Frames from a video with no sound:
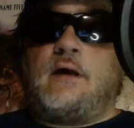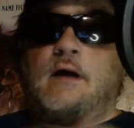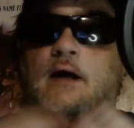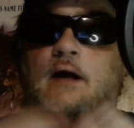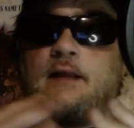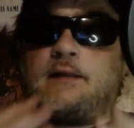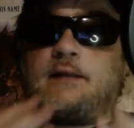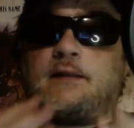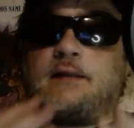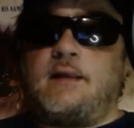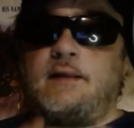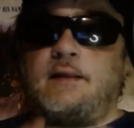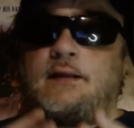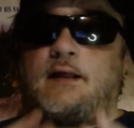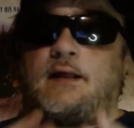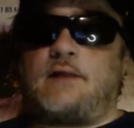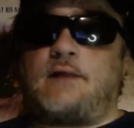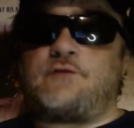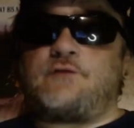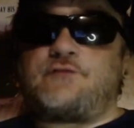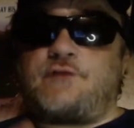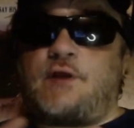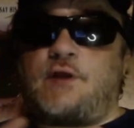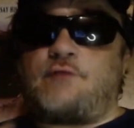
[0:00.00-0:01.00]
I
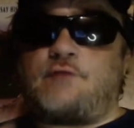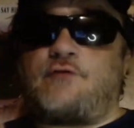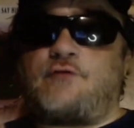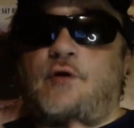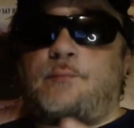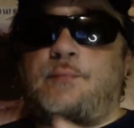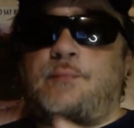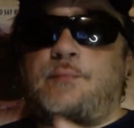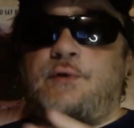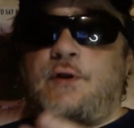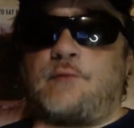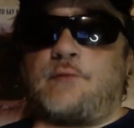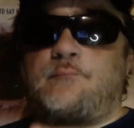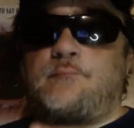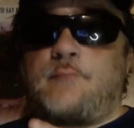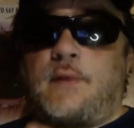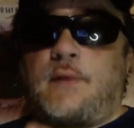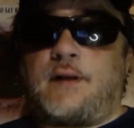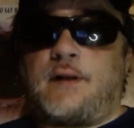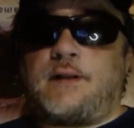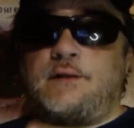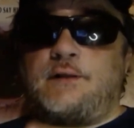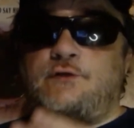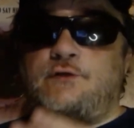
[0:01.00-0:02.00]
cannot save up enough
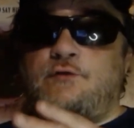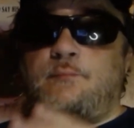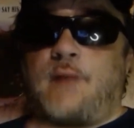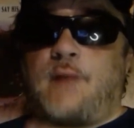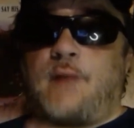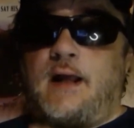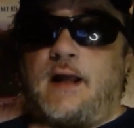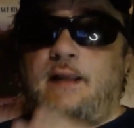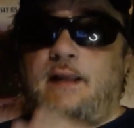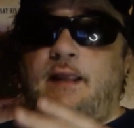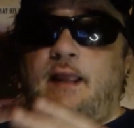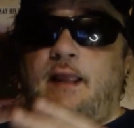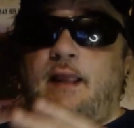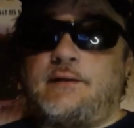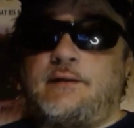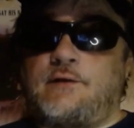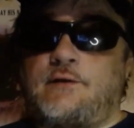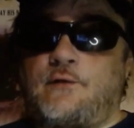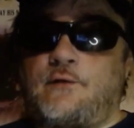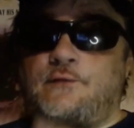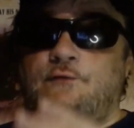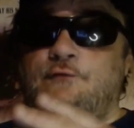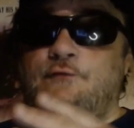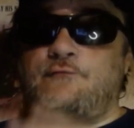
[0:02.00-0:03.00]
money to buy
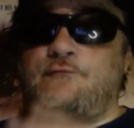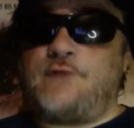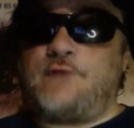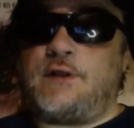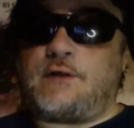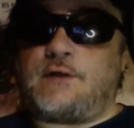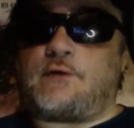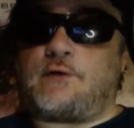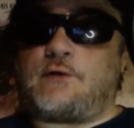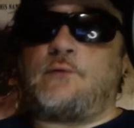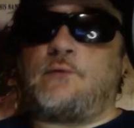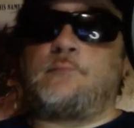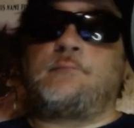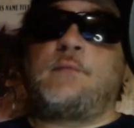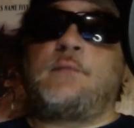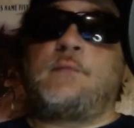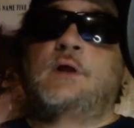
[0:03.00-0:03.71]
another vehicle.